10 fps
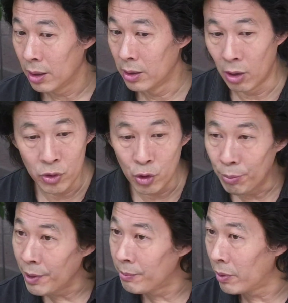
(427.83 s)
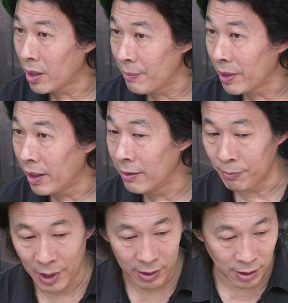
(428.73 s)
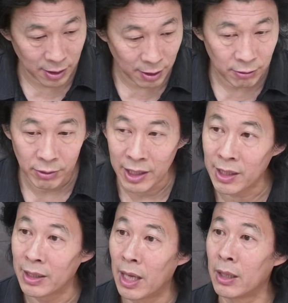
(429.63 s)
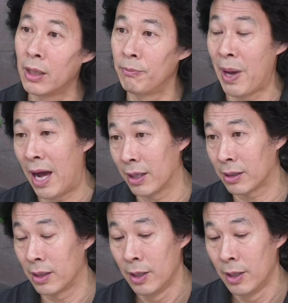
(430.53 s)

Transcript: No new people coming in, but just to create another path.